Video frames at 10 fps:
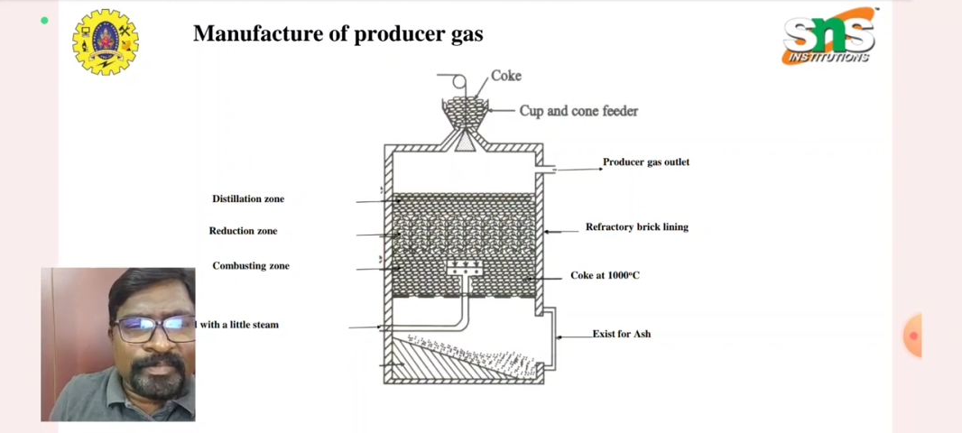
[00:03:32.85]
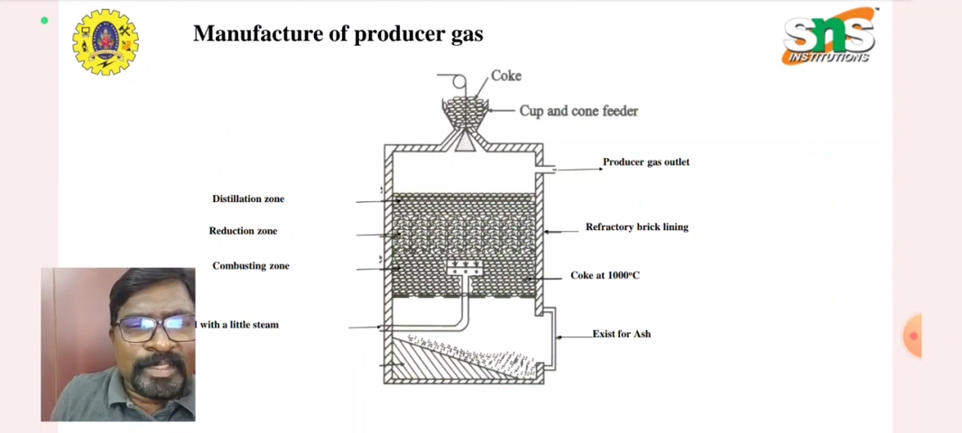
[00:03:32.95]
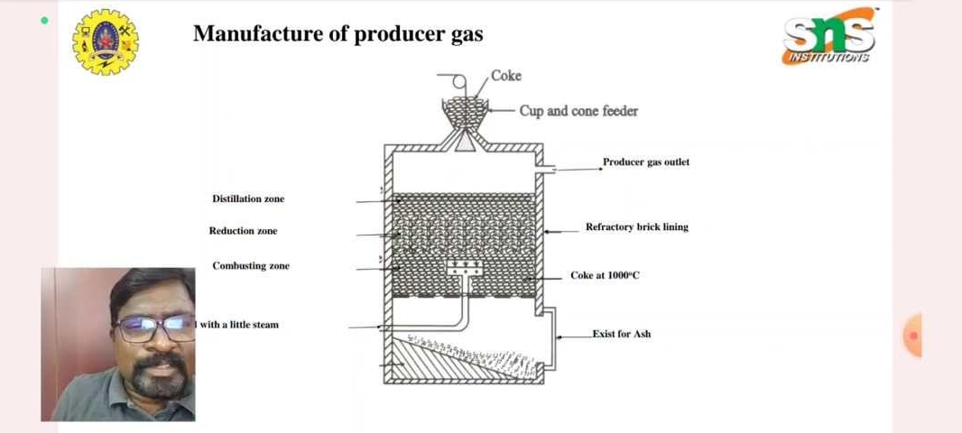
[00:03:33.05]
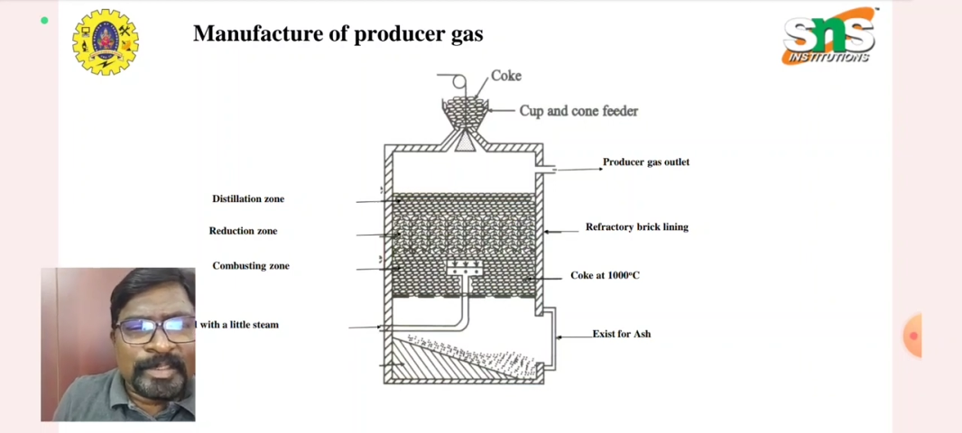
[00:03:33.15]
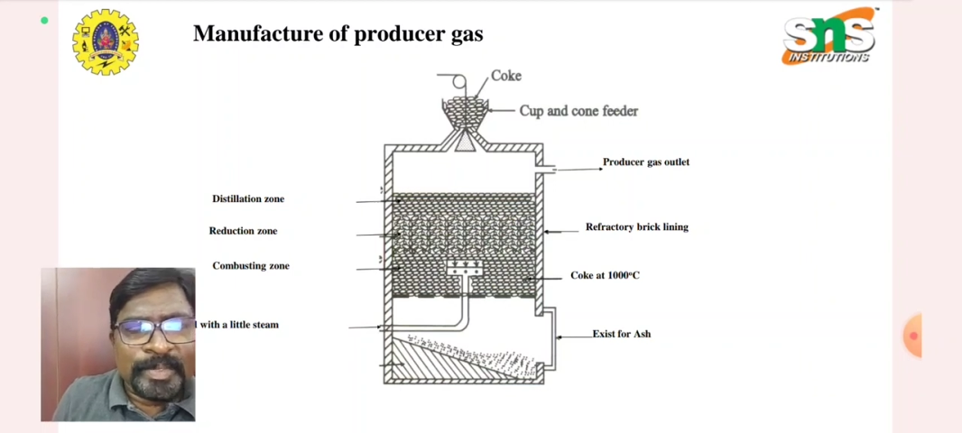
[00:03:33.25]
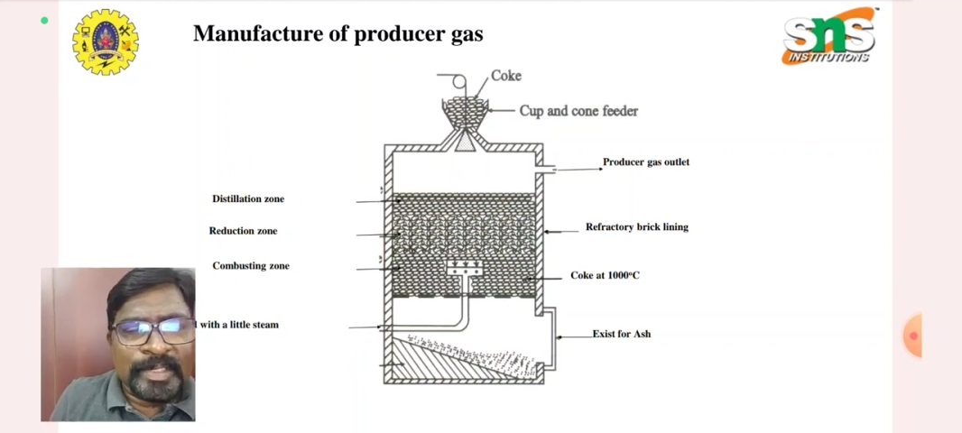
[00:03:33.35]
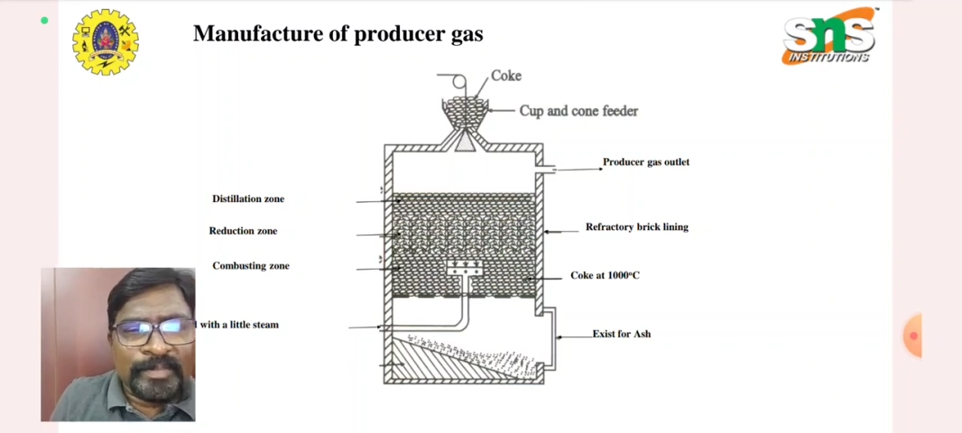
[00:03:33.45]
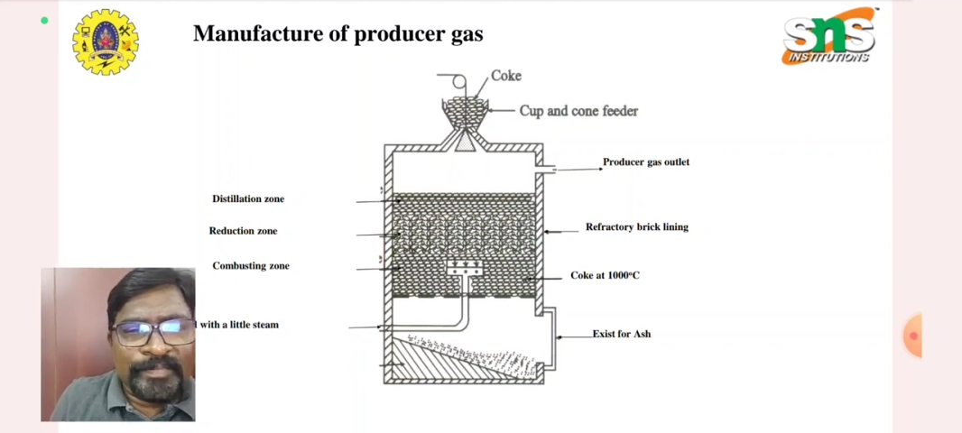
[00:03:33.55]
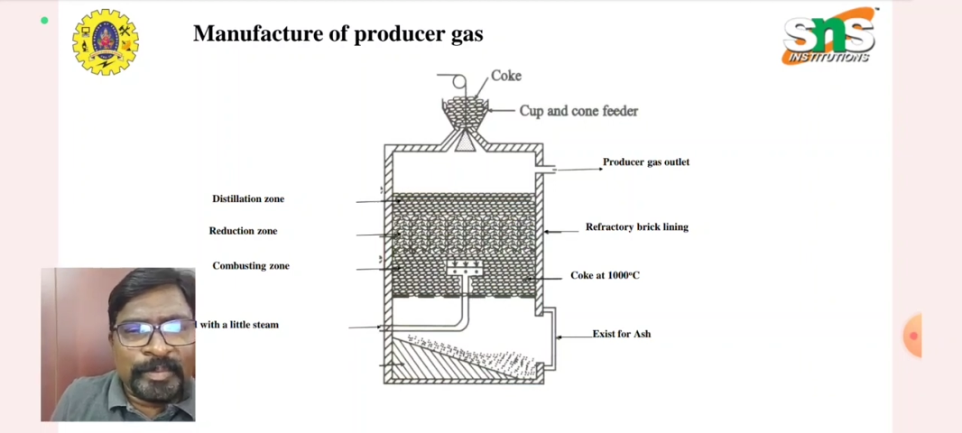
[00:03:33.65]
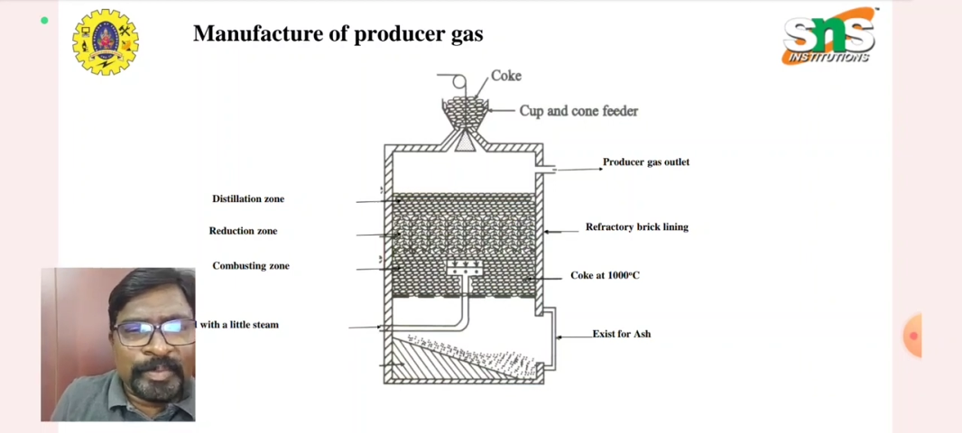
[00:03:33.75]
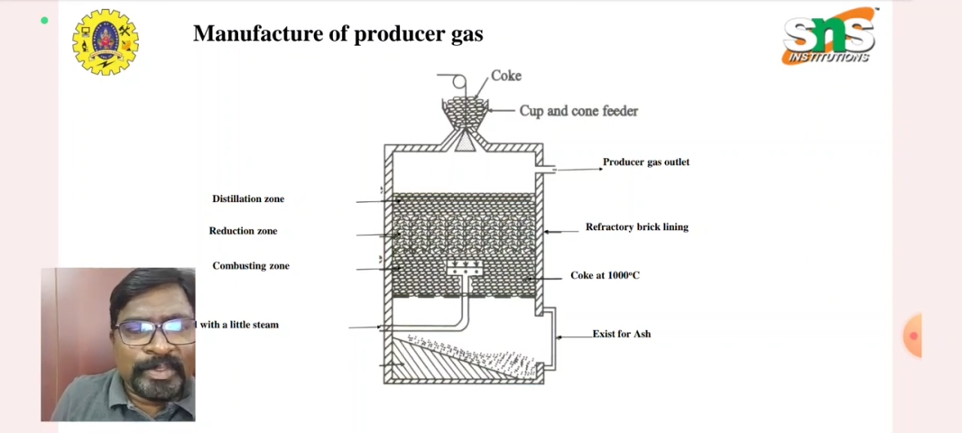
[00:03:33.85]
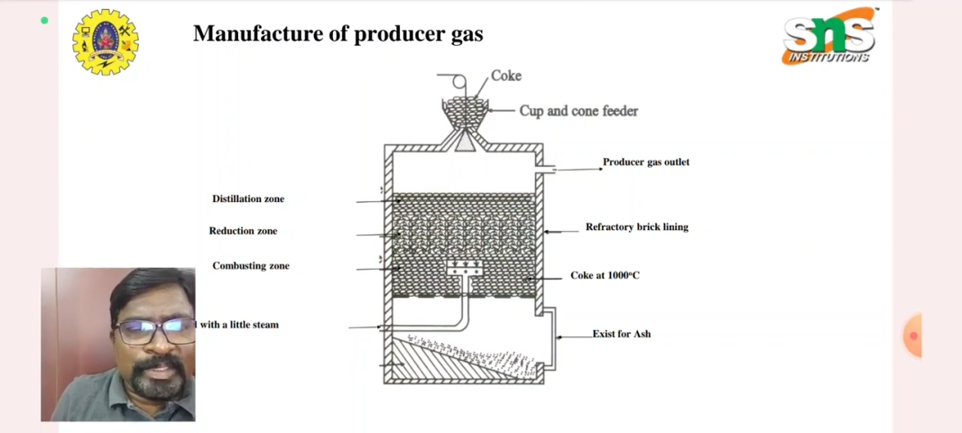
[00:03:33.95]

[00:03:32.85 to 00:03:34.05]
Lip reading: for supply of input,